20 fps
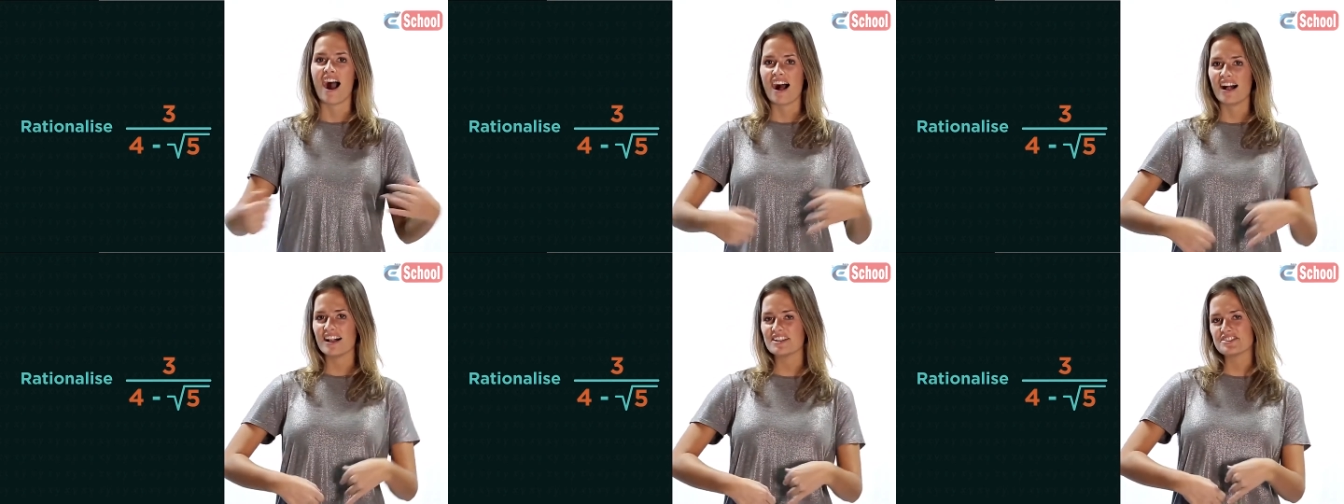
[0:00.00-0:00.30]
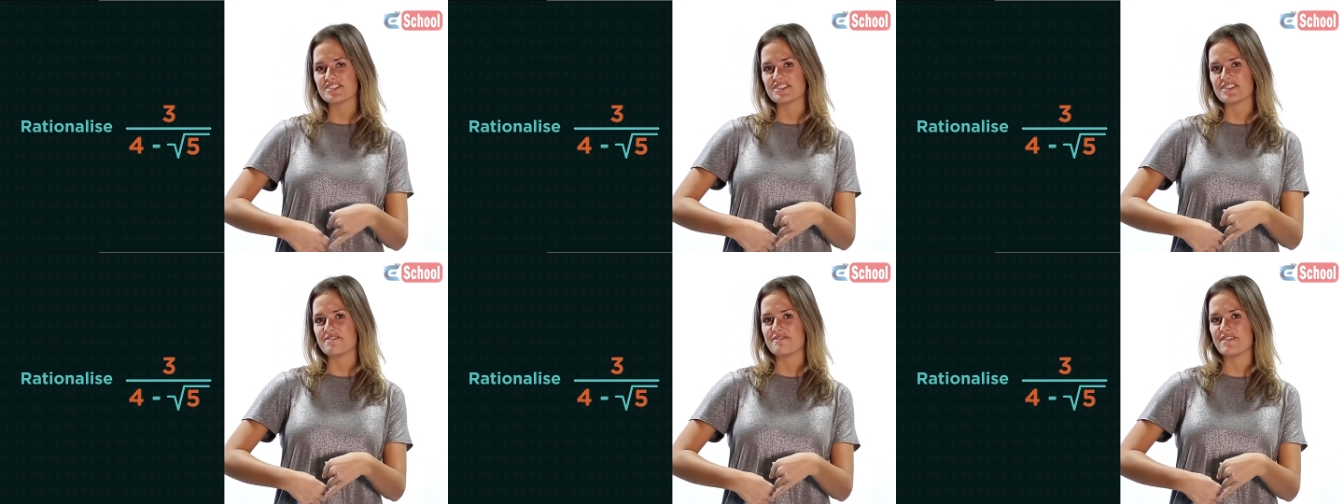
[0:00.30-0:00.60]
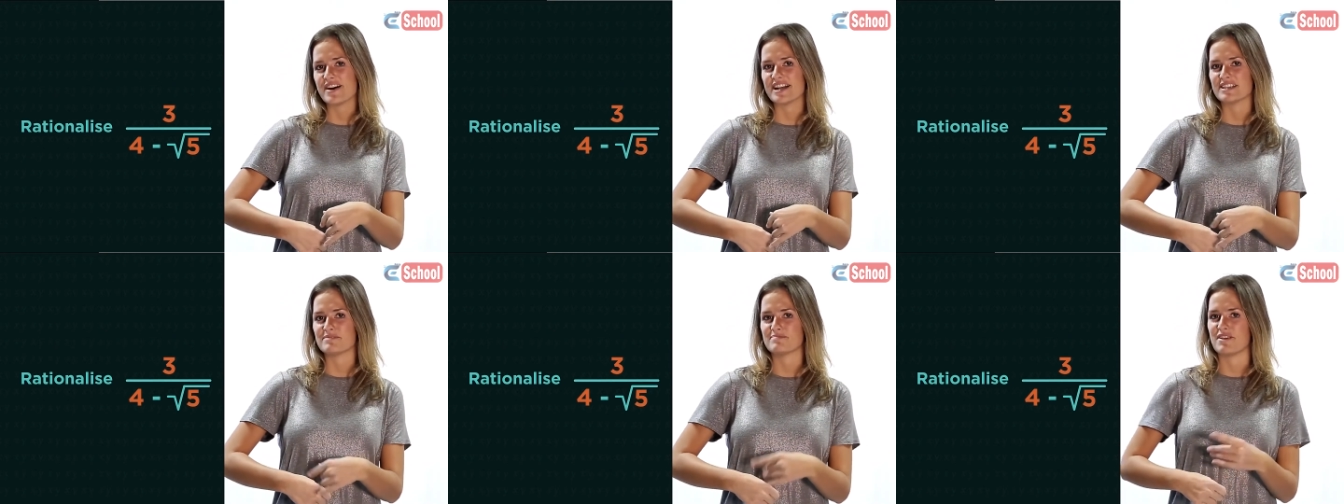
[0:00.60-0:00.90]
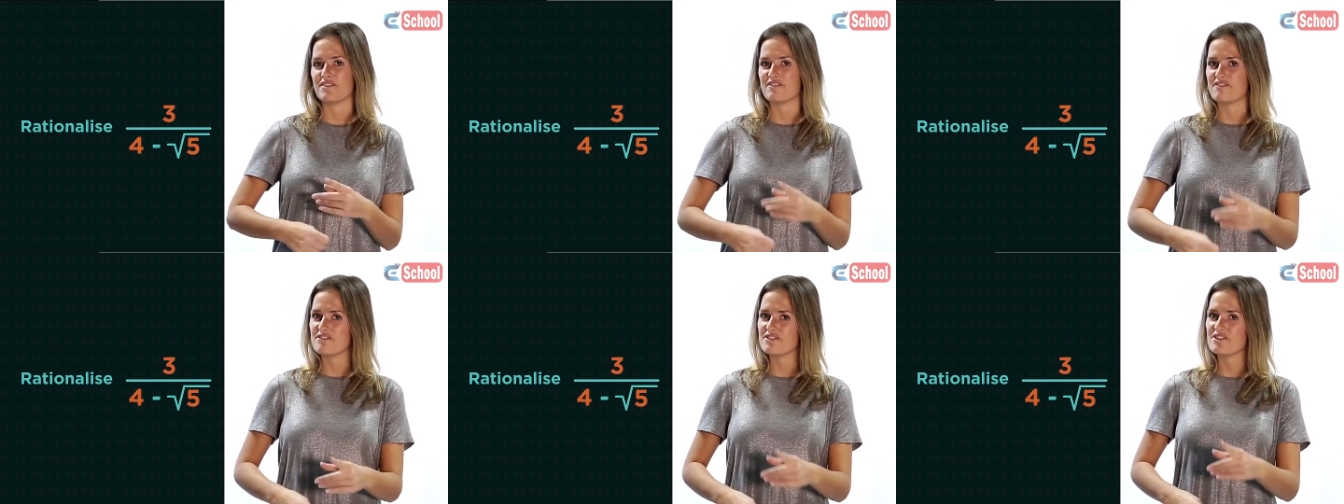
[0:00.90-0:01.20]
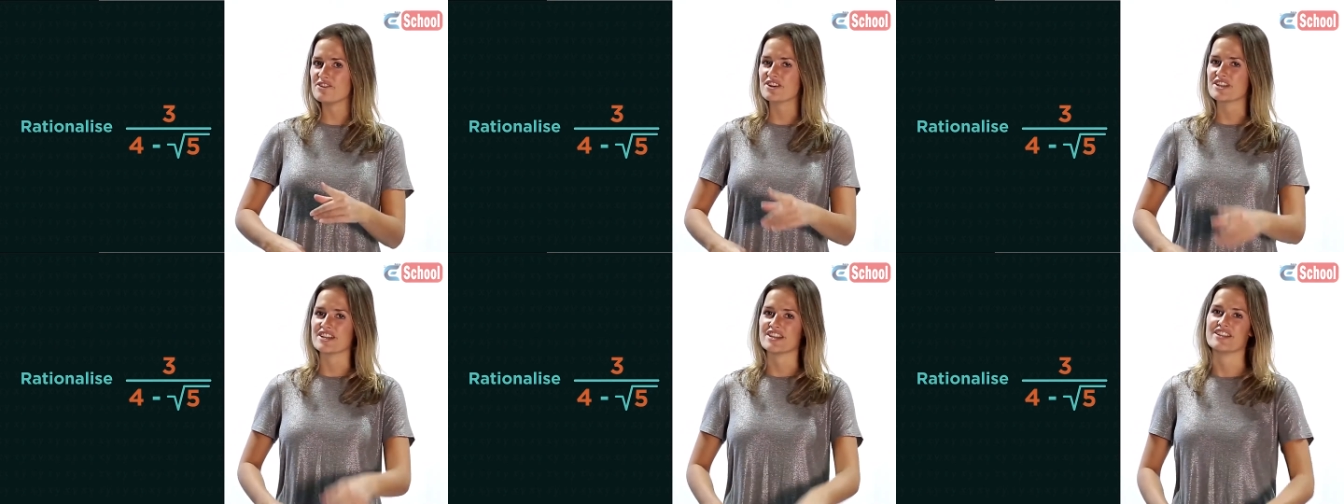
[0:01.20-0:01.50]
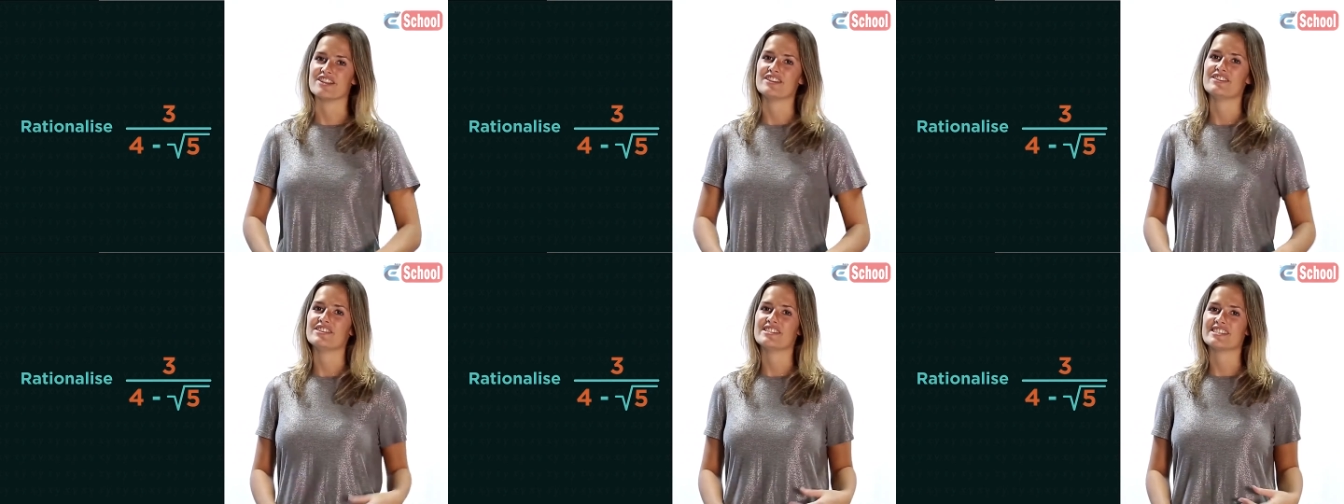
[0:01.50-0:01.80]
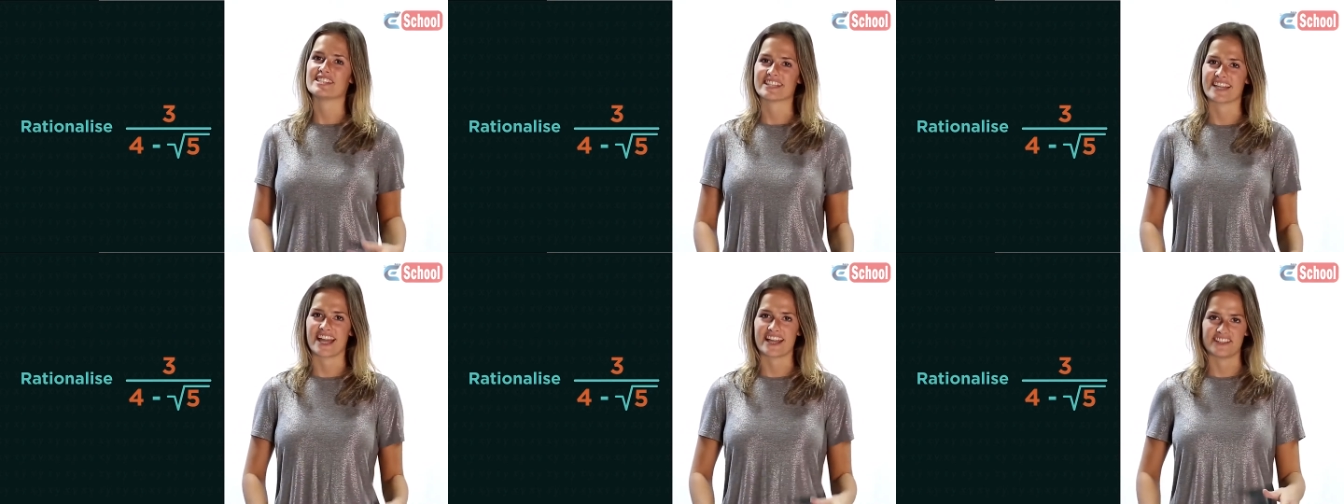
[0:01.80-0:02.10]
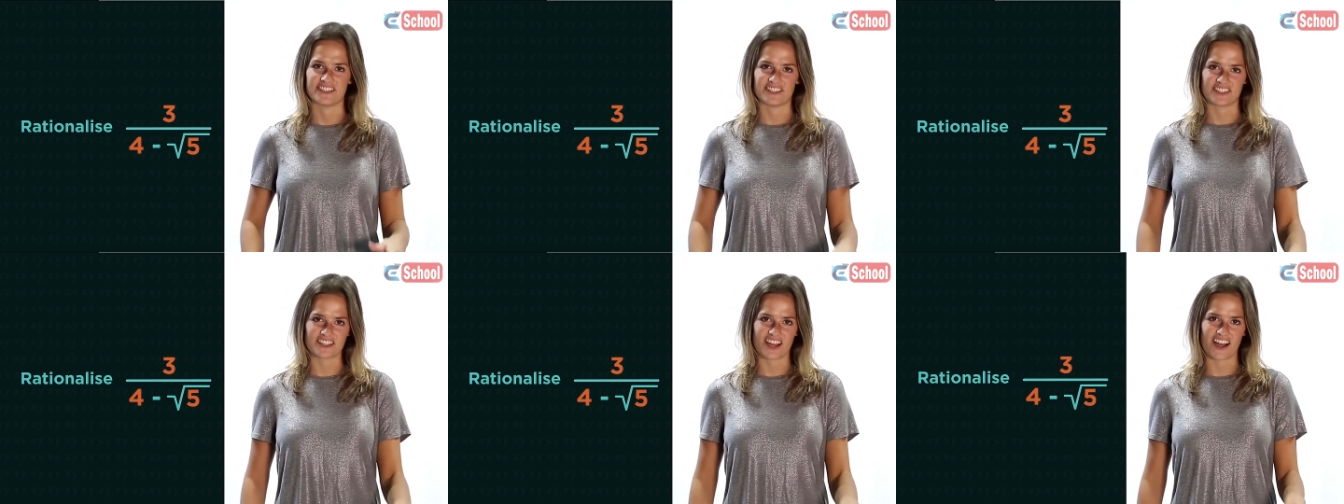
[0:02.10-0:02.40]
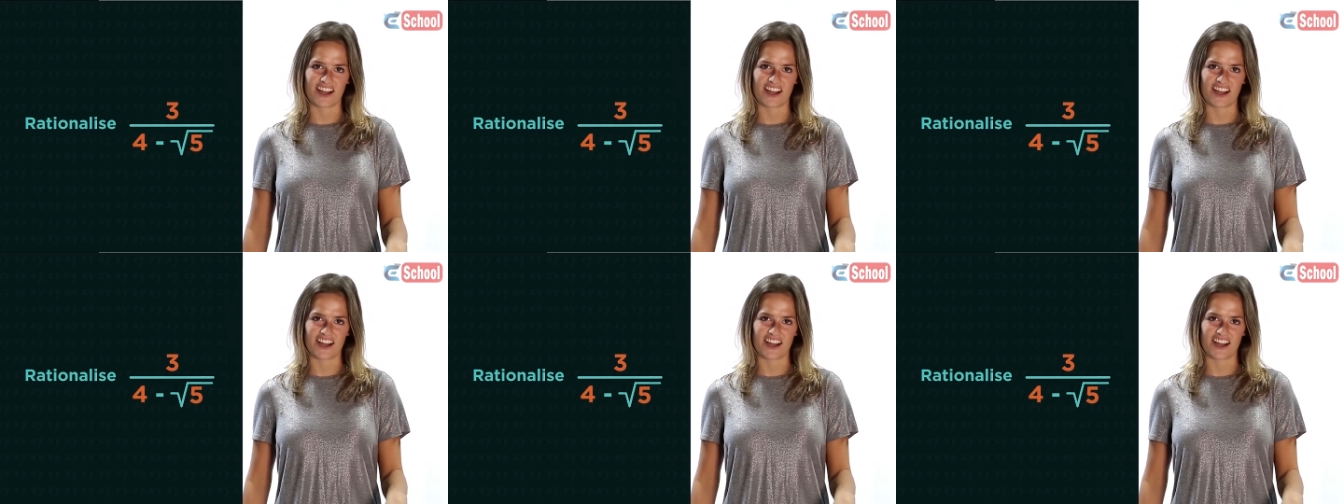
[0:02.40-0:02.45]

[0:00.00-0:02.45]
I'll do the first bit for you to get you